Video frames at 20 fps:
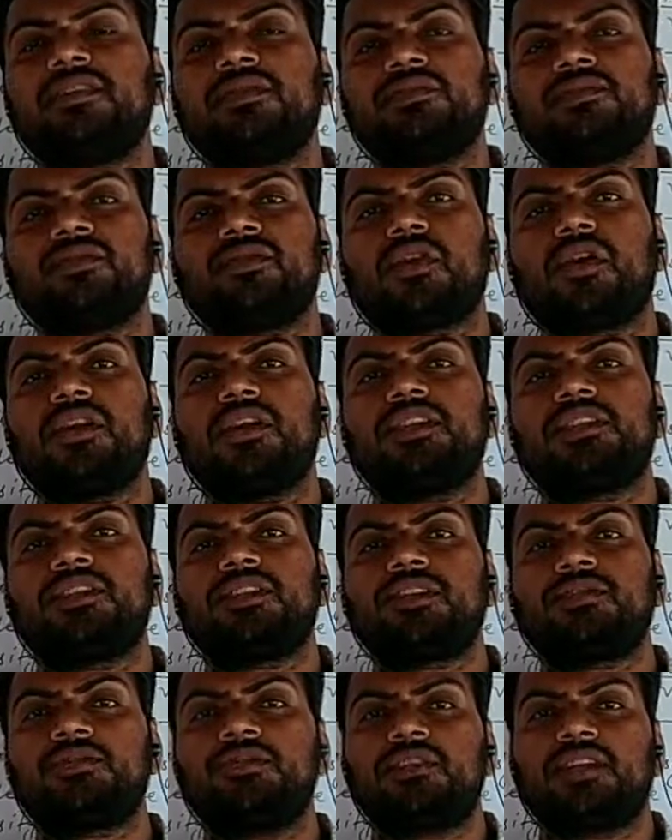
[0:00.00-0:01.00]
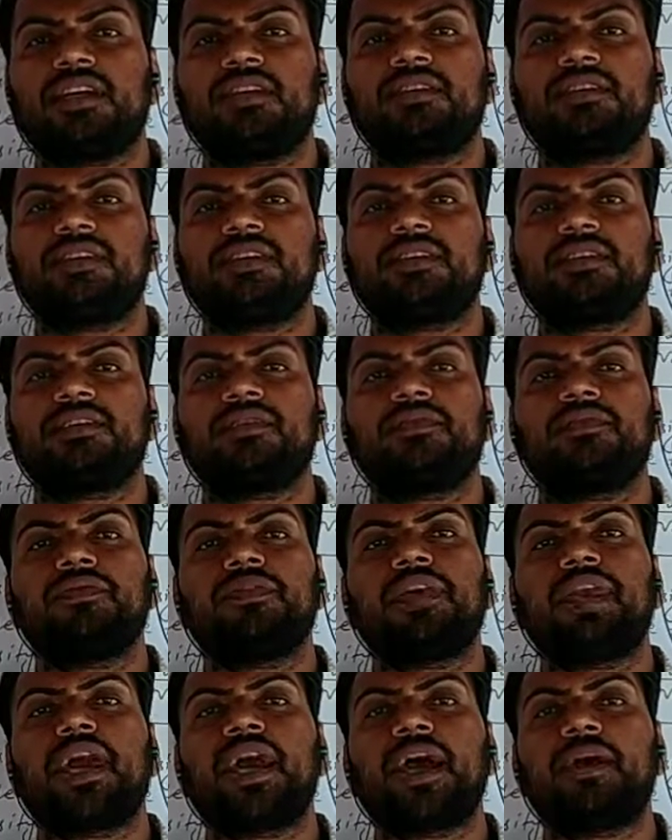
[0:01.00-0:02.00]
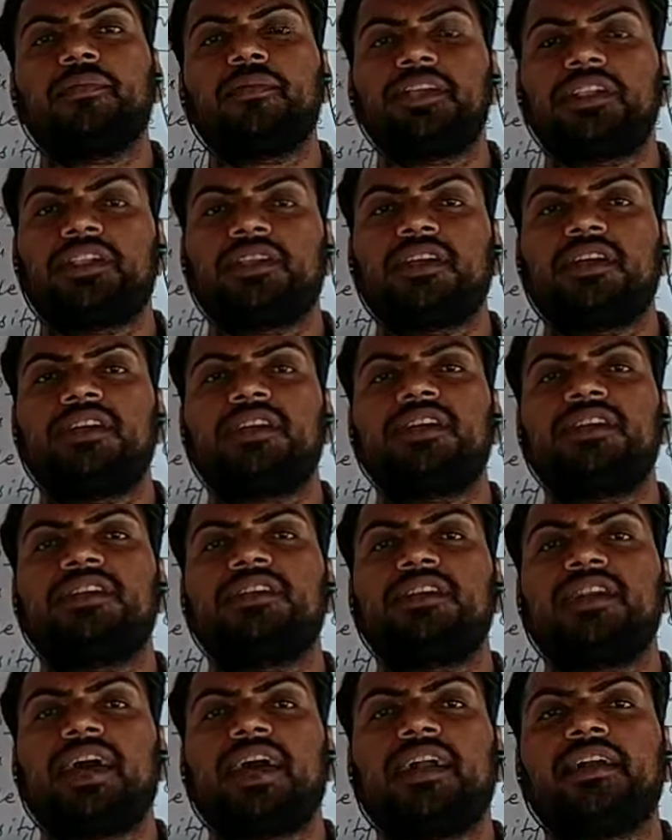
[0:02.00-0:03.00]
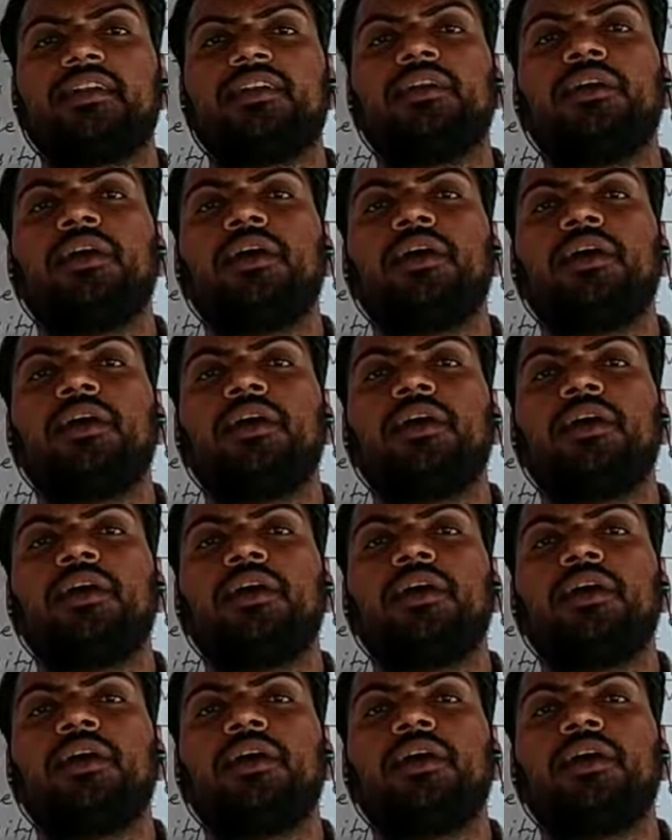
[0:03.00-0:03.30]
of solid substances, we have studied that